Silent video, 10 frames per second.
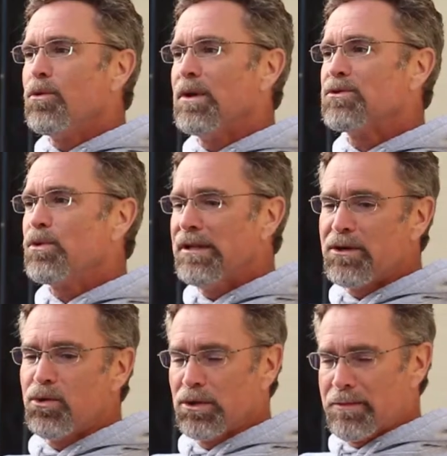What's really
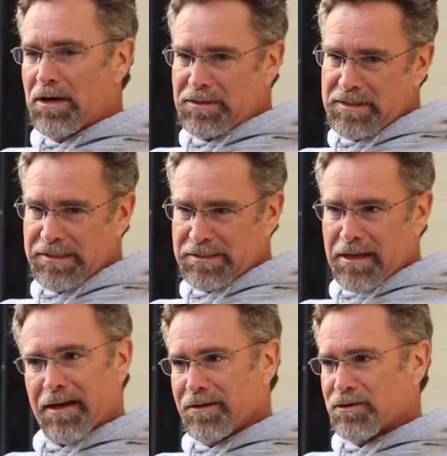cool about
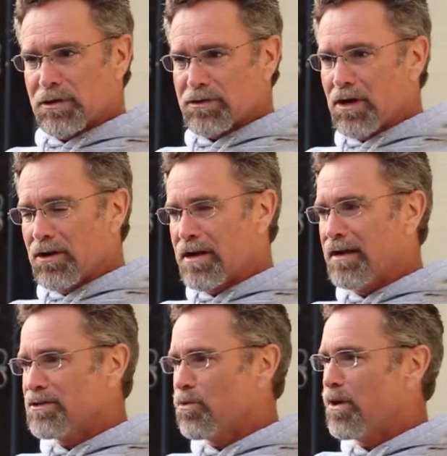Seaside is there's all
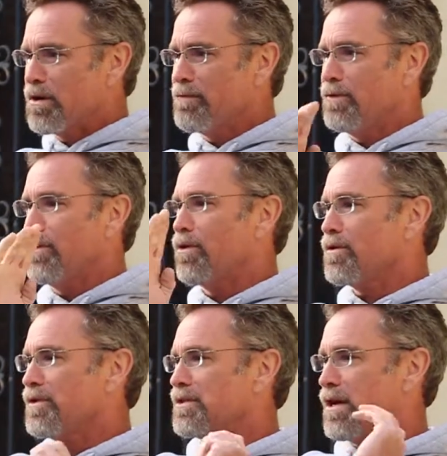kinds of wonderful
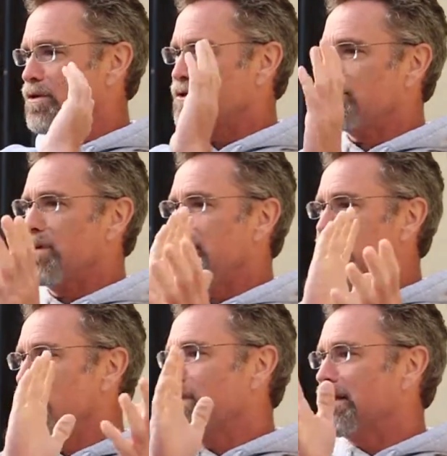north-south
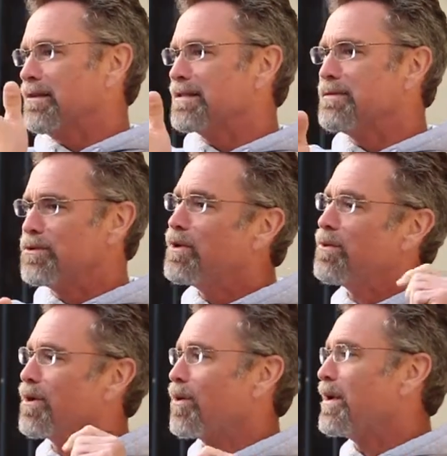streams and wetlands
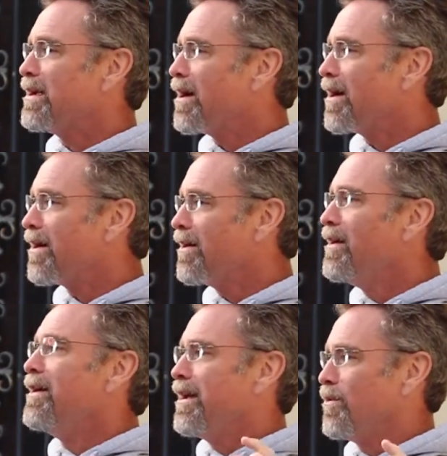between where we are
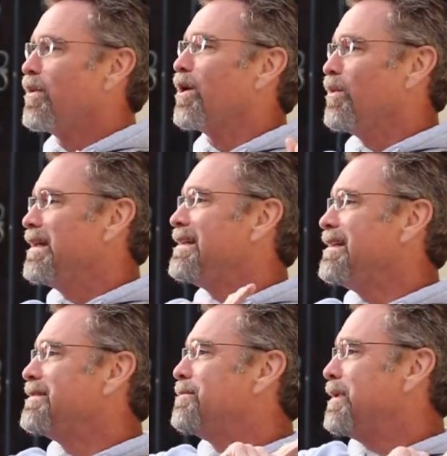and where we
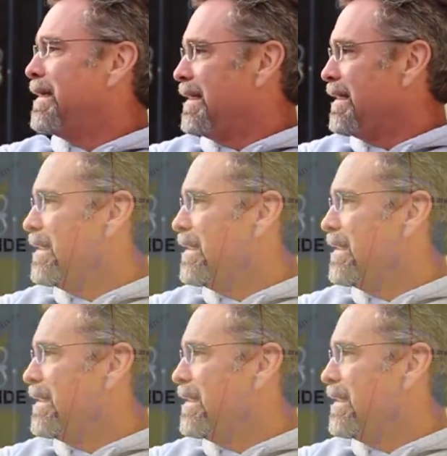need to be.